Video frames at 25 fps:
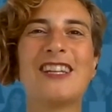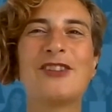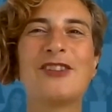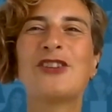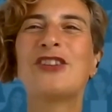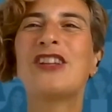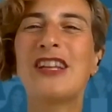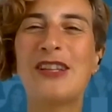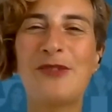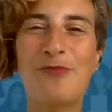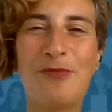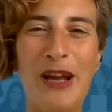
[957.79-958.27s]
So
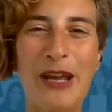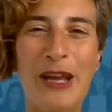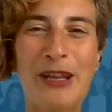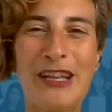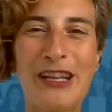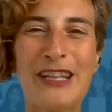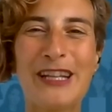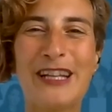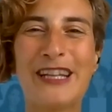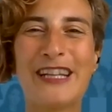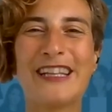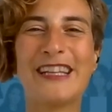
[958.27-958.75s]
that's
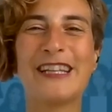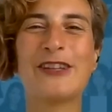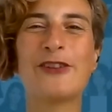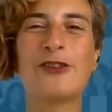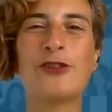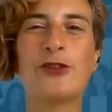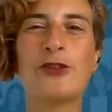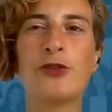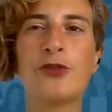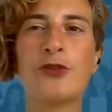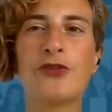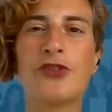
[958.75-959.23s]
my
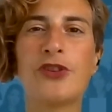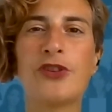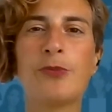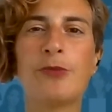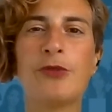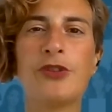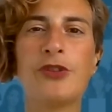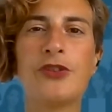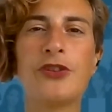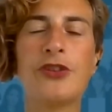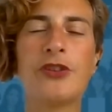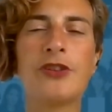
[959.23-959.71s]
little
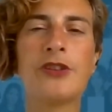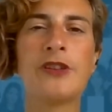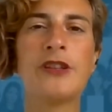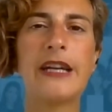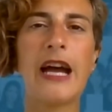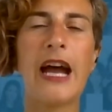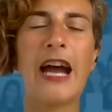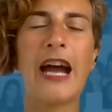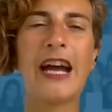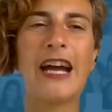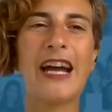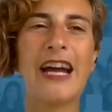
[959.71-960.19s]
contribution.
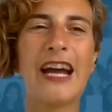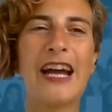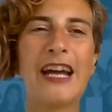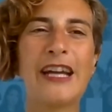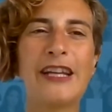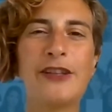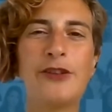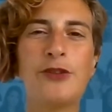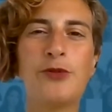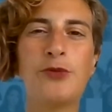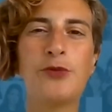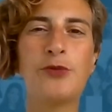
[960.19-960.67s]

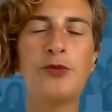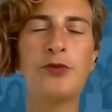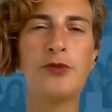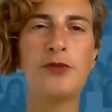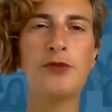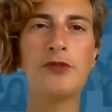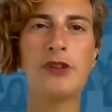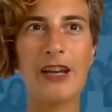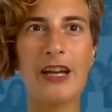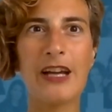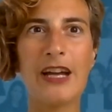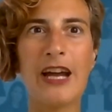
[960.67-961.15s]
I
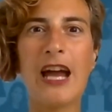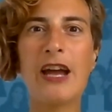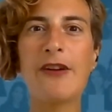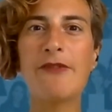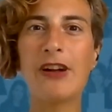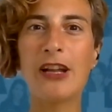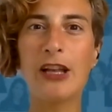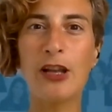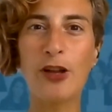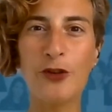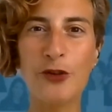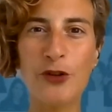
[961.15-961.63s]

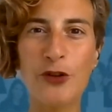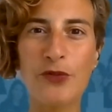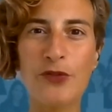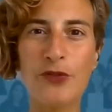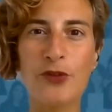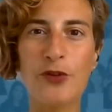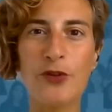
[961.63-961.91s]
have a lot of